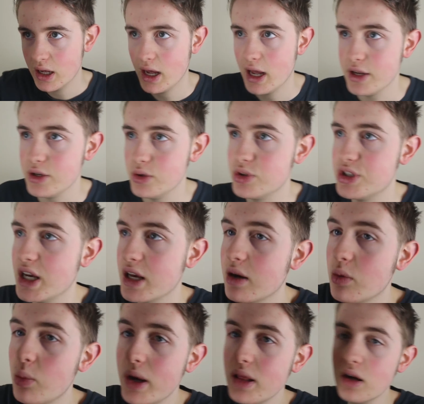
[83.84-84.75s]
and you take
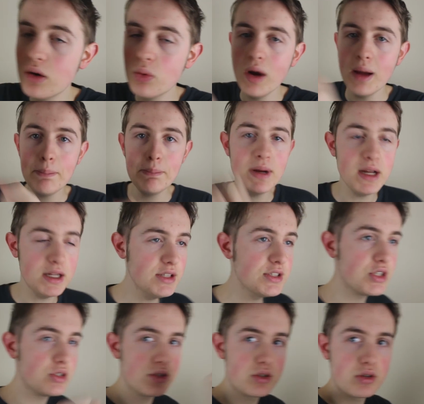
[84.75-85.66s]
away their
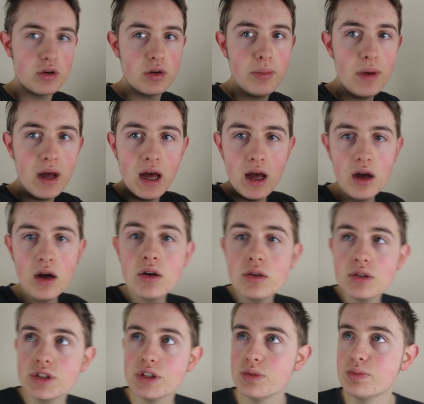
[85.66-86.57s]
weapons, you throw them
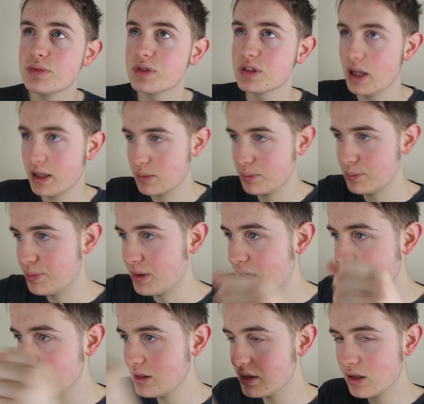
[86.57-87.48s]
out, you like
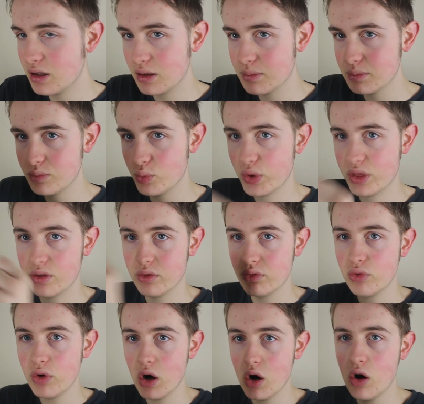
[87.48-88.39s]
bind them with the
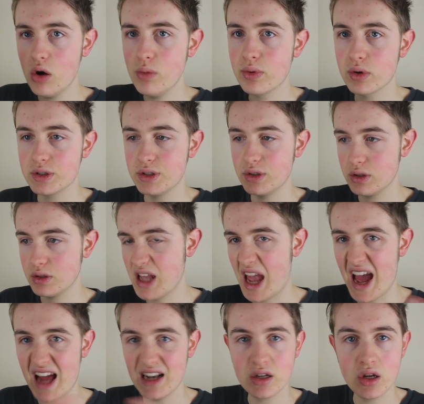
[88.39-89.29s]
rope or
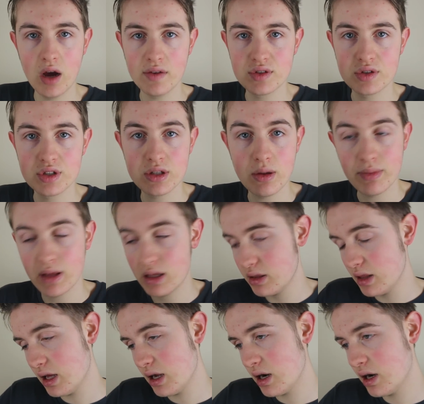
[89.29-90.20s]
handcuffs or something
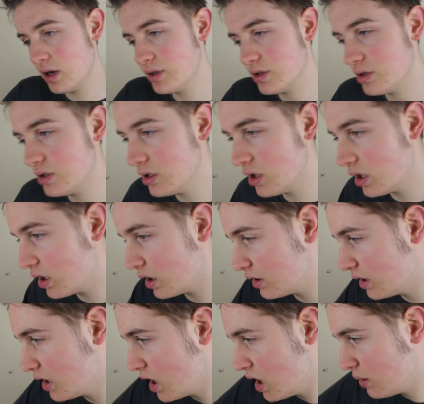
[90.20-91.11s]
there, you're
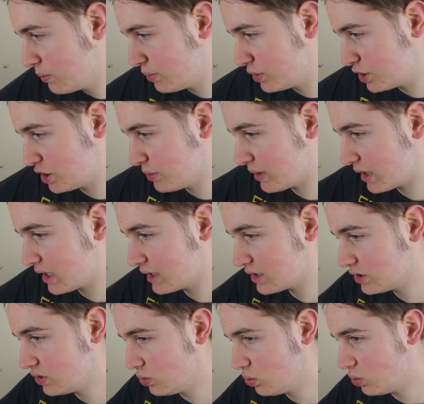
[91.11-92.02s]
done, push them
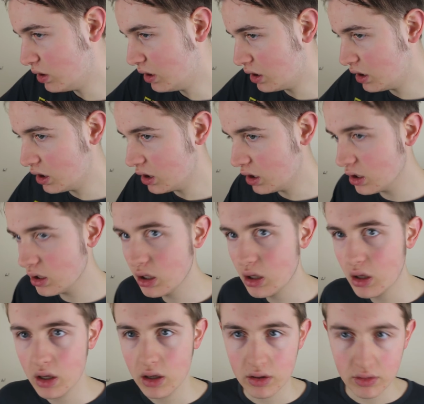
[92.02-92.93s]
against the wall,
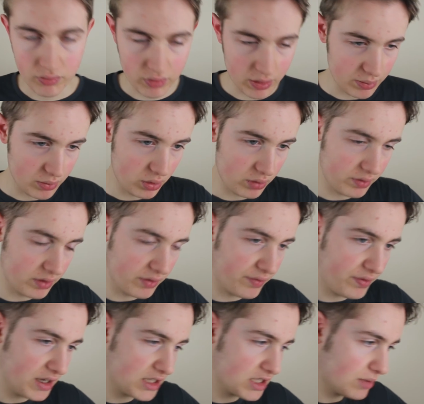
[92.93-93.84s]
remove the
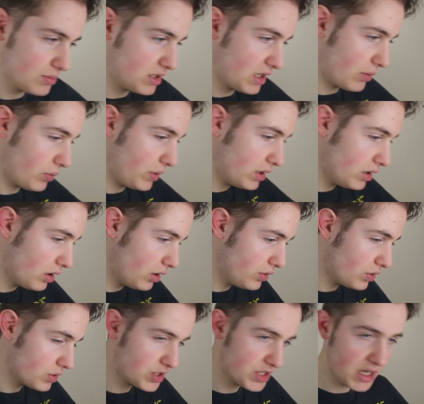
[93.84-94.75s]
victims, there we go,
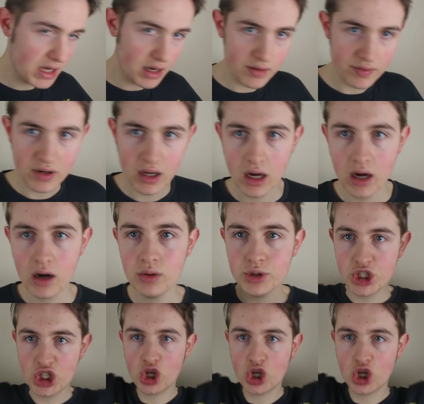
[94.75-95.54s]
you're safe now,